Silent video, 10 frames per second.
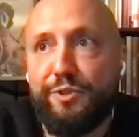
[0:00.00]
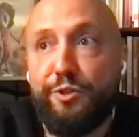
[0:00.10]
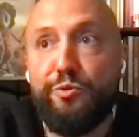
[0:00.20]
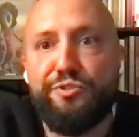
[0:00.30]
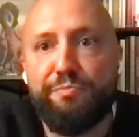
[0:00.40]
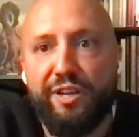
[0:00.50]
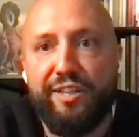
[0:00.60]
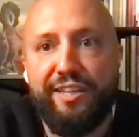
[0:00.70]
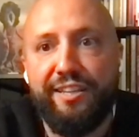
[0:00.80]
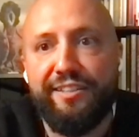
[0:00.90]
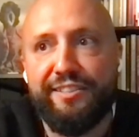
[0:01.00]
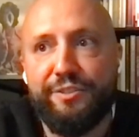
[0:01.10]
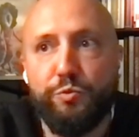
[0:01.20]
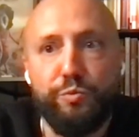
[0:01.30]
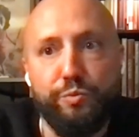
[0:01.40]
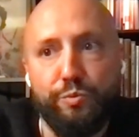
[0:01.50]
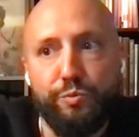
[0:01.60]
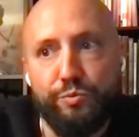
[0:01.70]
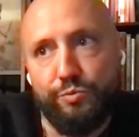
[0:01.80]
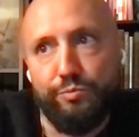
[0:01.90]
lose money
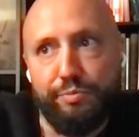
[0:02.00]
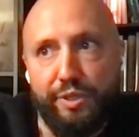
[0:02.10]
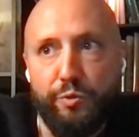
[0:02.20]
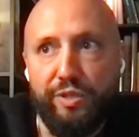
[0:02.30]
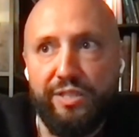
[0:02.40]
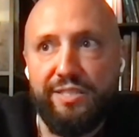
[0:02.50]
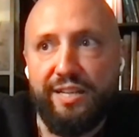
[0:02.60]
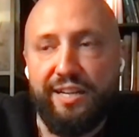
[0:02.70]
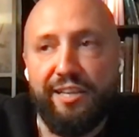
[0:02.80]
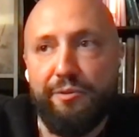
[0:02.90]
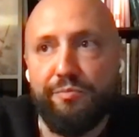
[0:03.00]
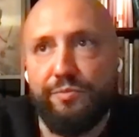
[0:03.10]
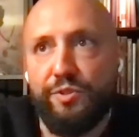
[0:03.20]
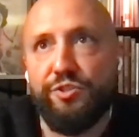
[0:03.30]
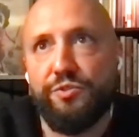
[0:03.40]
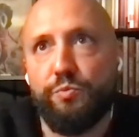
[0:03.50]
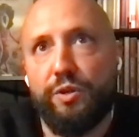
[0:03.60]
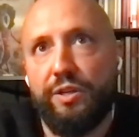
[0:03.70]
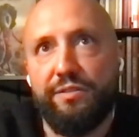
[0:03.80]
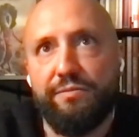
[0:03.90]
but win time. You just
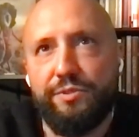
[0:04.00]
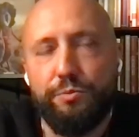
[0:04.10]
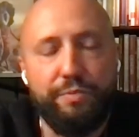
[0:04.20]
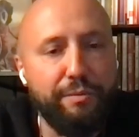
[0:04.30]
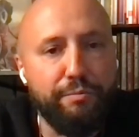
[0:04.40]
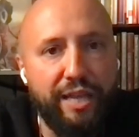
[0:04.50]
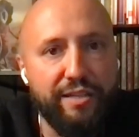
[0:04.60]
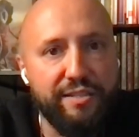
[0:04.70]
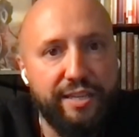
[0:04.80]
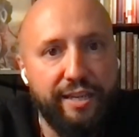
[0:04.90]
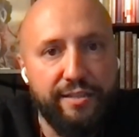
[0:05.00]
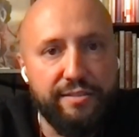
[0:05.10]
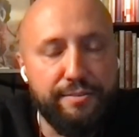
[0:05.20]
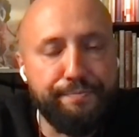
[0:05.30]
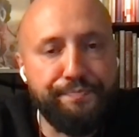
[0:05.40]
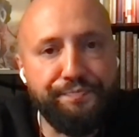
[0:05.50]
want it to be in balance, I guess.